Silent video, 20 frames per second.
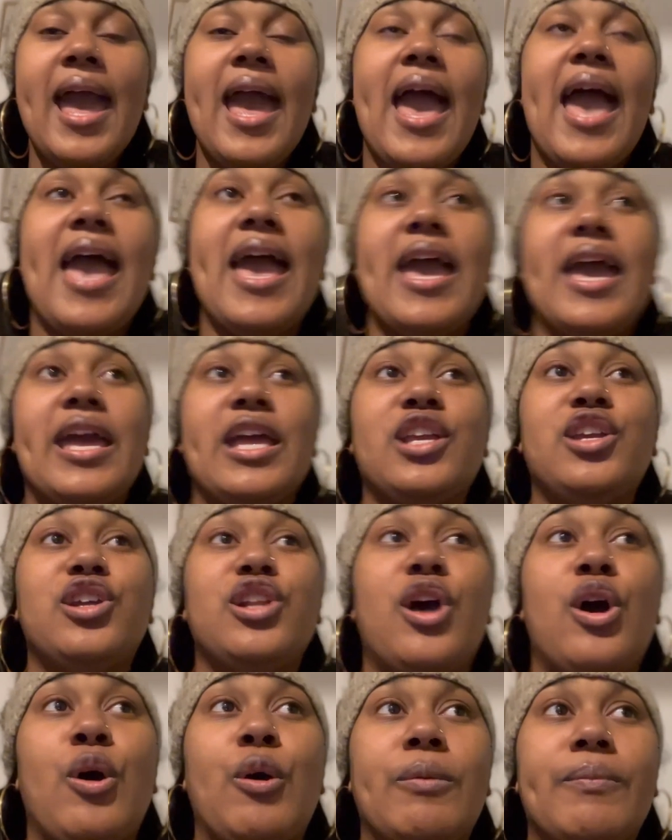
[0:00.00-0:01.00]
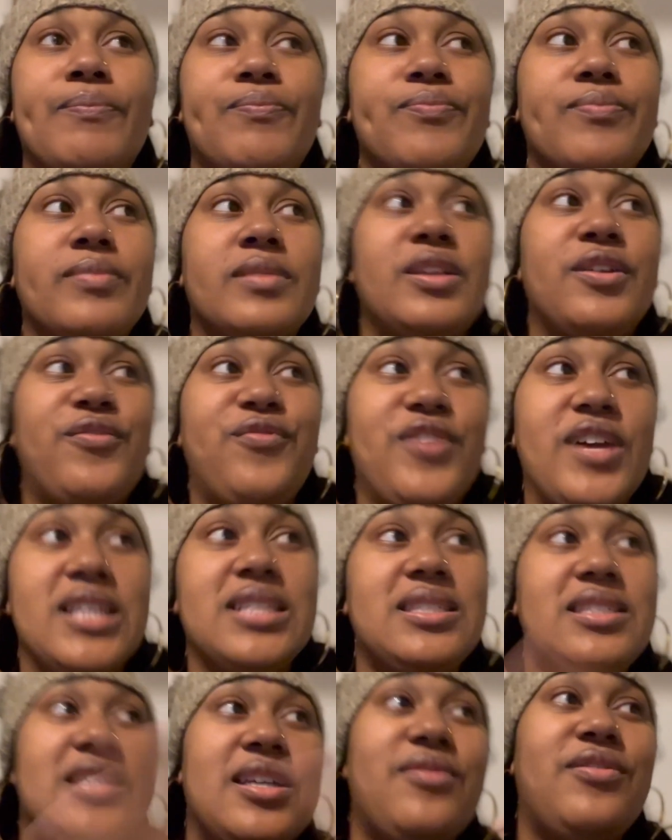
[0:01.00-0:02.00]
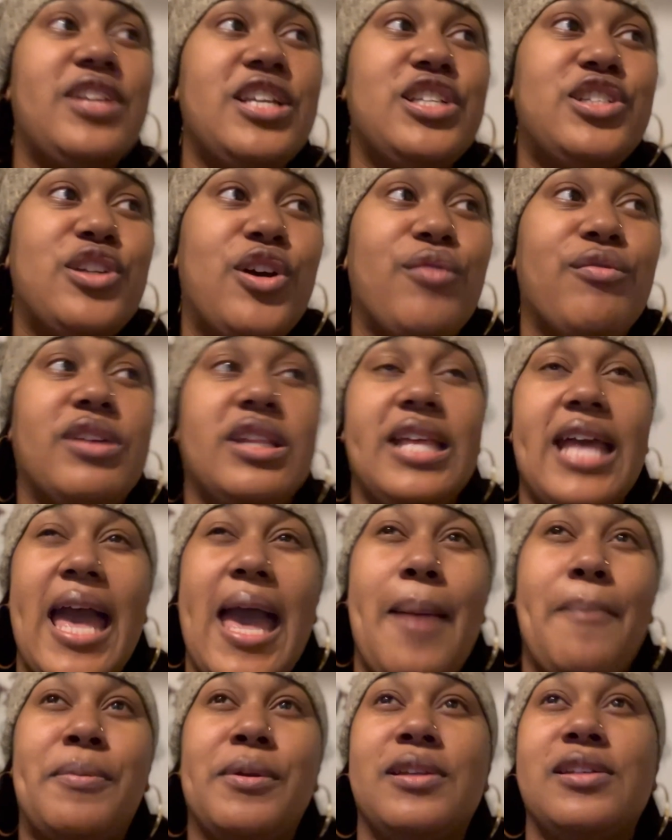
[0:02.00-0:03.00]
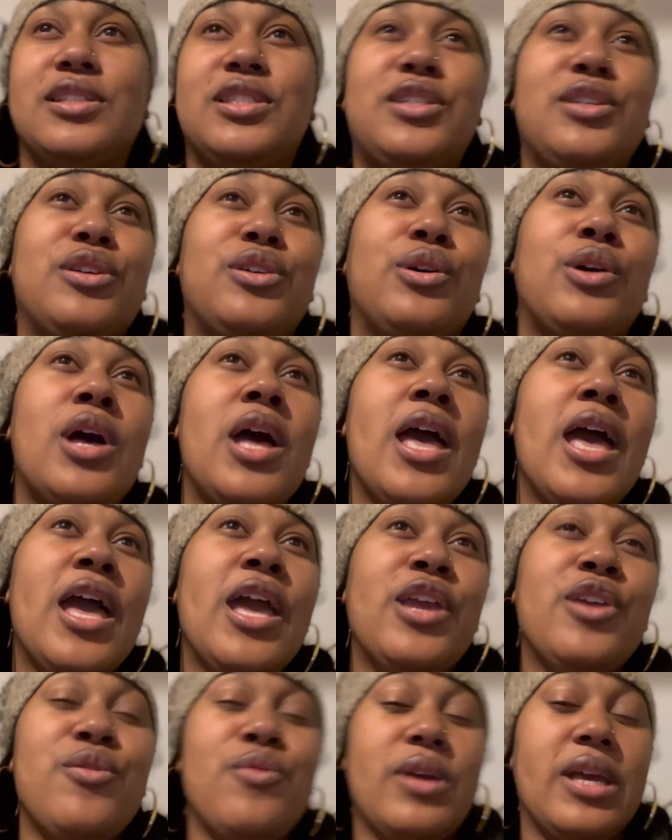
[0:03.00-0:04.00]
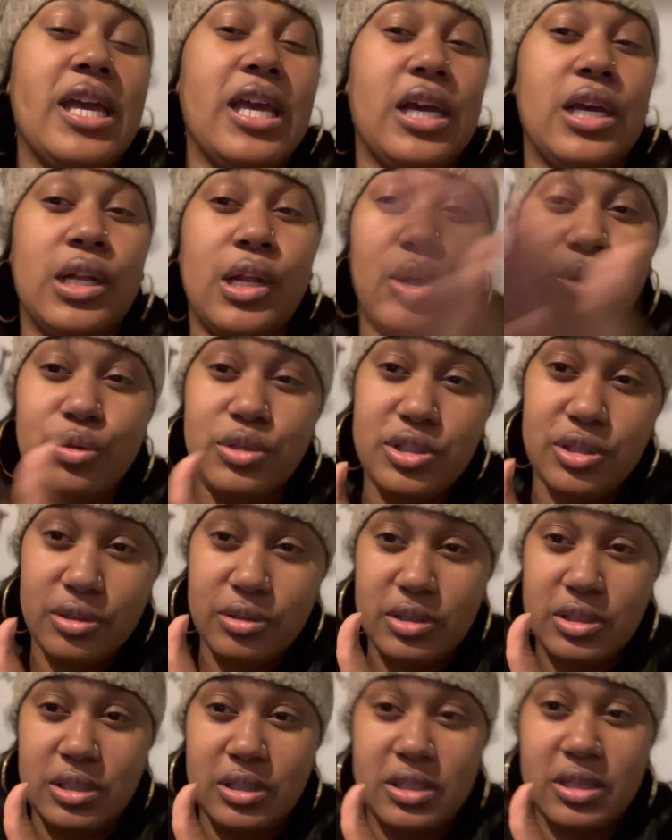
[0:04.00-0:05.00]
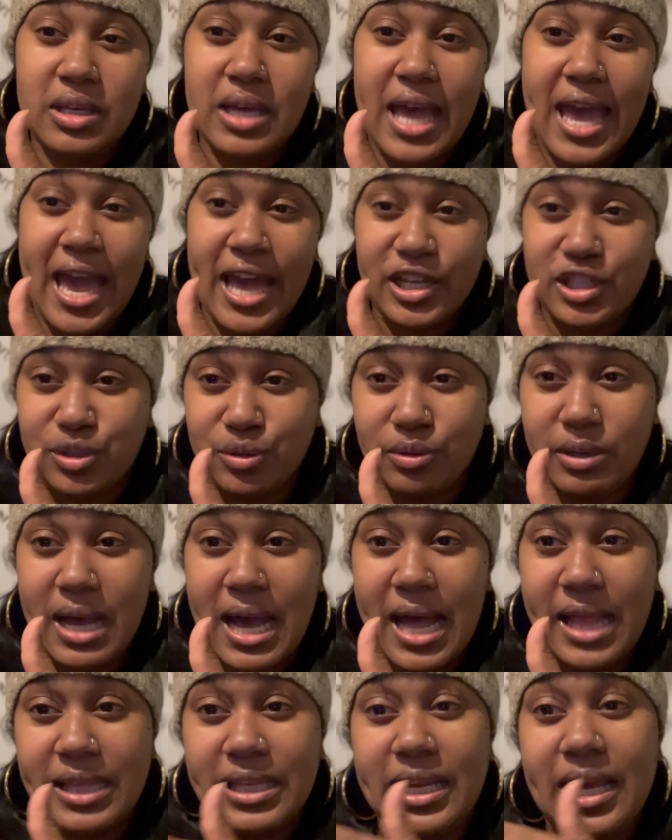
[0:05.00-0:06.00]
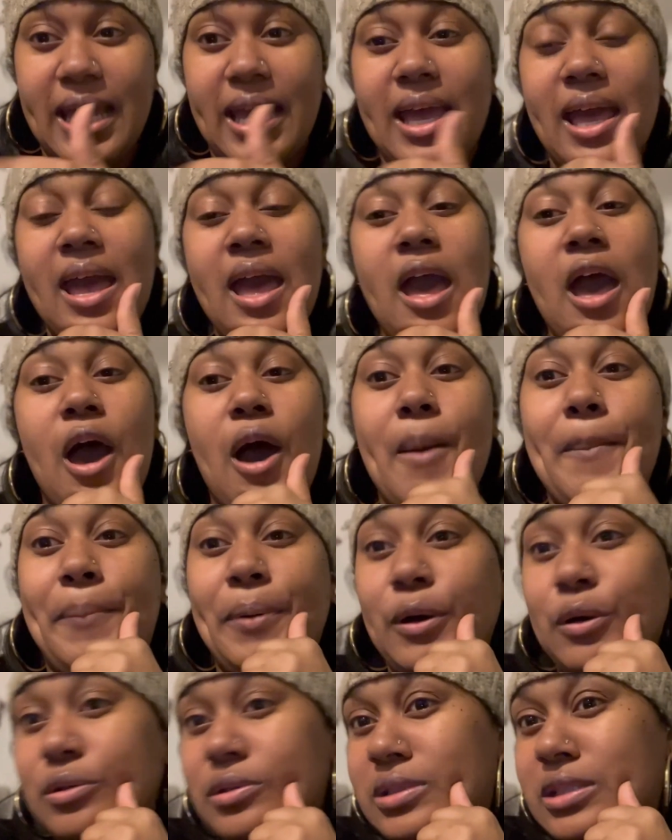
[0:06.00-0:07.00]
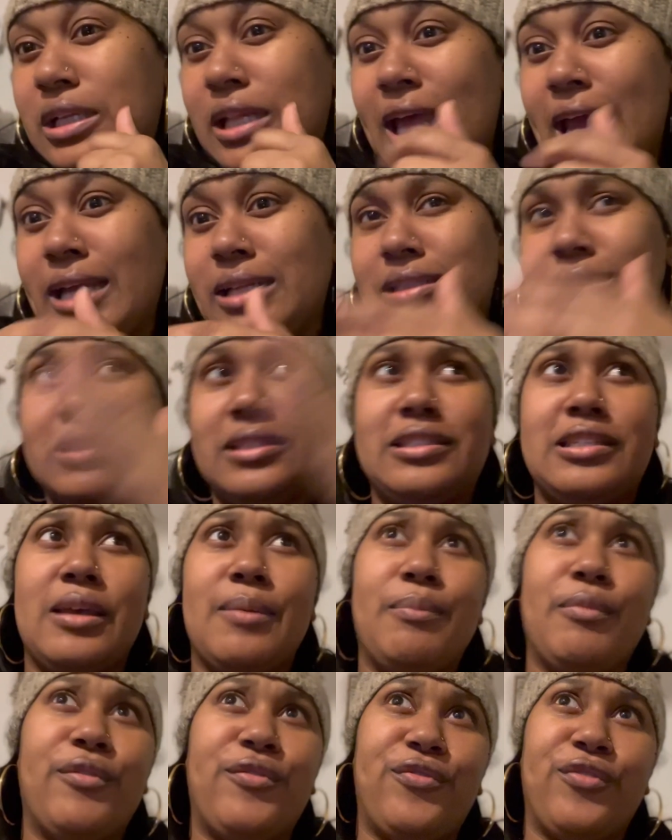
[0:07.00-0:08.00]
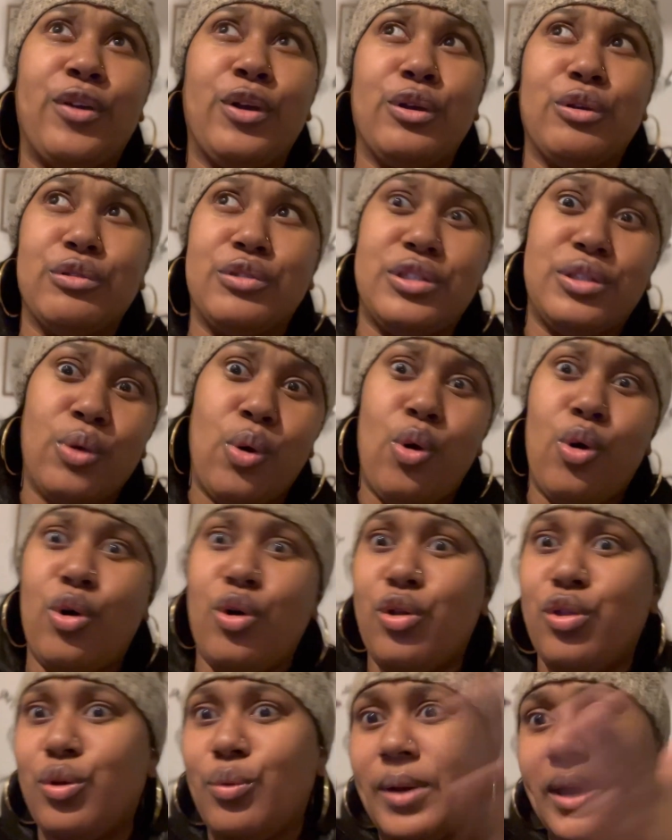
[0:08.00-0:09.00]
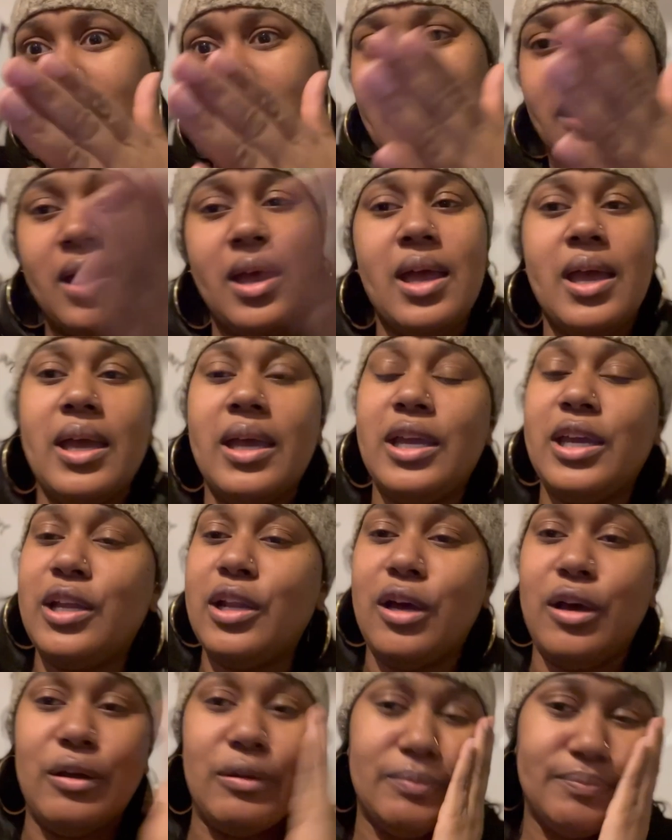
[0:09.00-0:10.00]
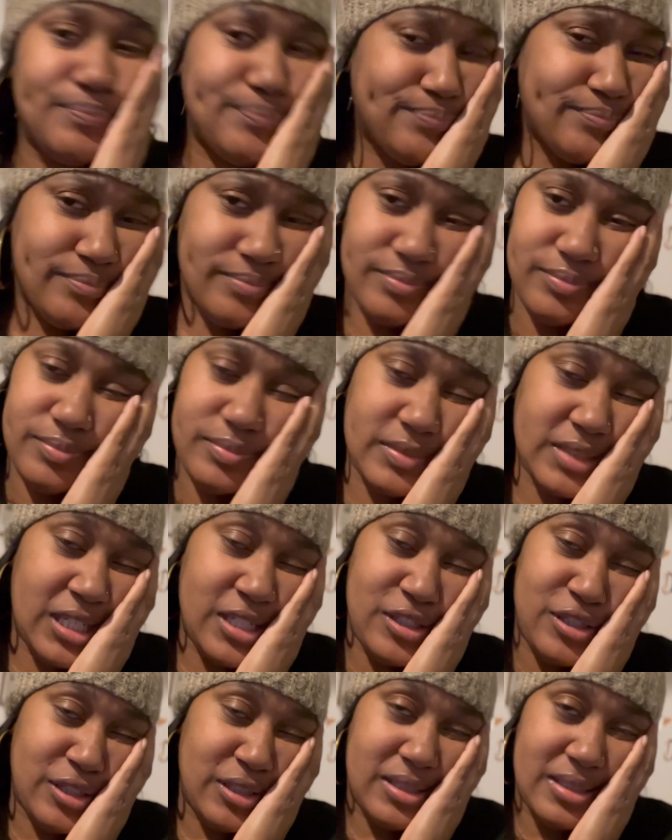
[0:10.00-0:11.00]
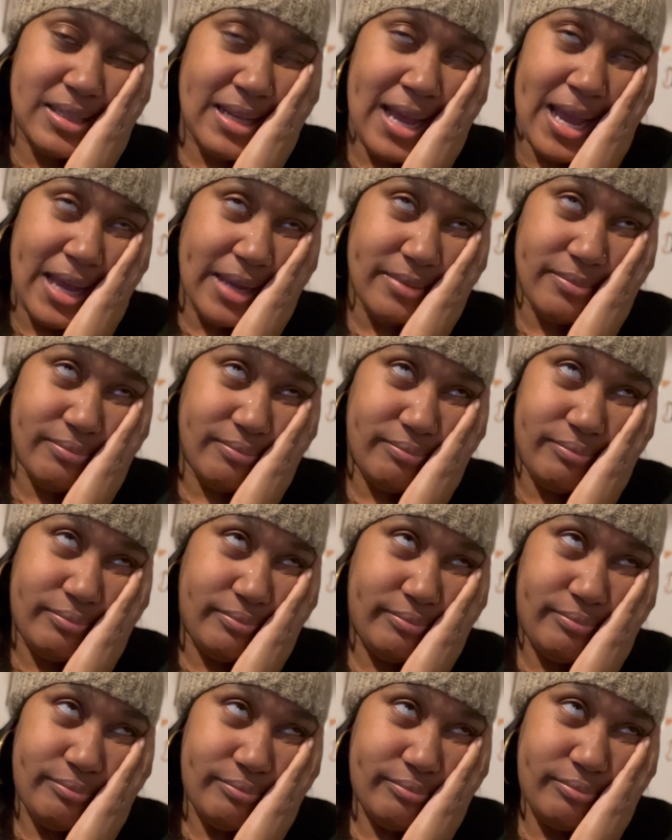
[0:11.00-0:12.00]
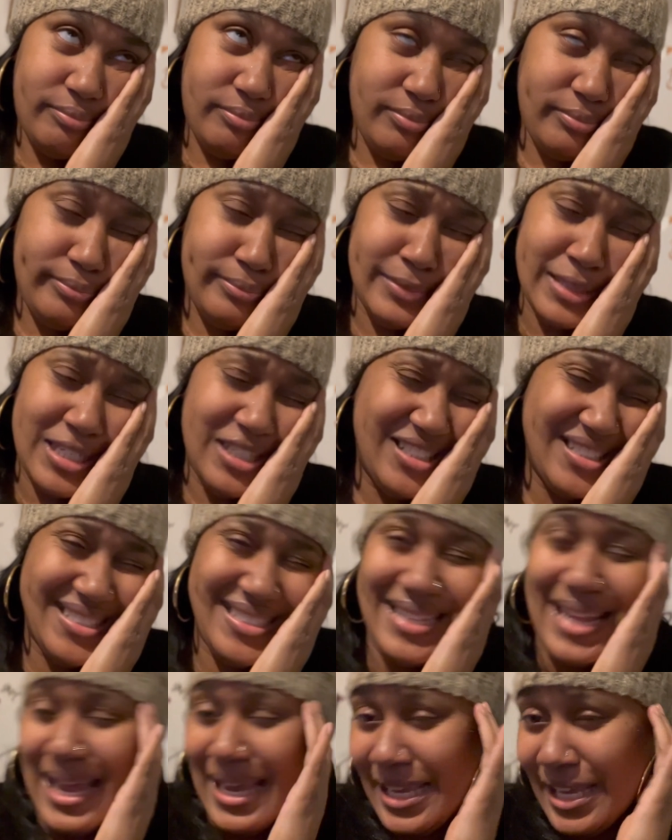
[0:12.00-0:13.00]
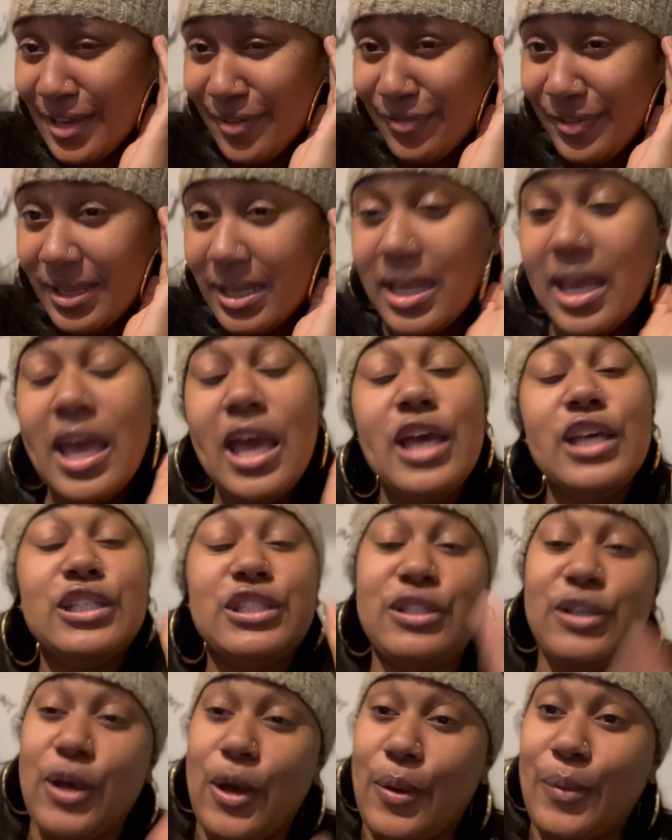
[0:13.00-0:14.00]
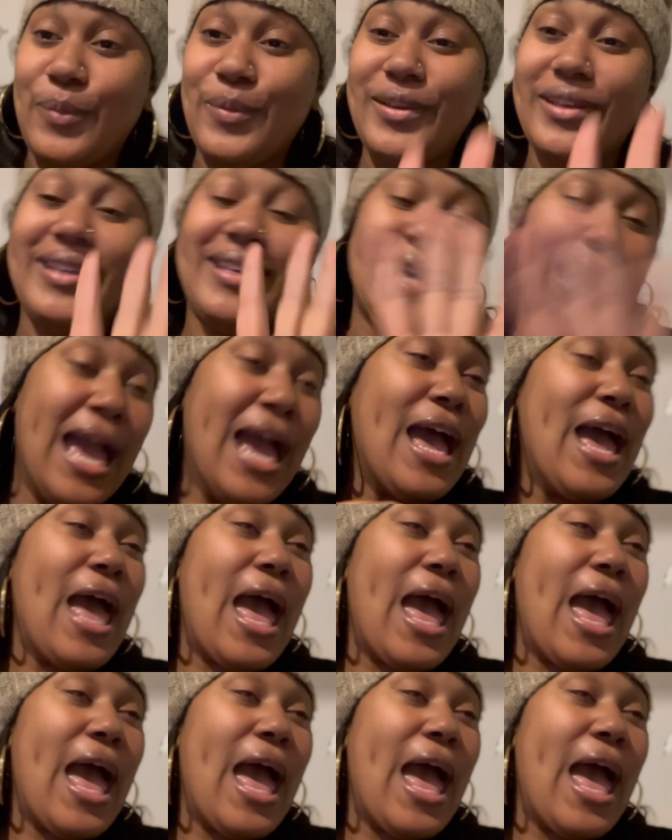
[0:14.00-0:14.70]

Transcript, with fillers: And you know, the festivities don't really happen until you get closer to the actual holiday opposed to like December 1st all the way up, you know, it's just not it's just not given. So, yeah.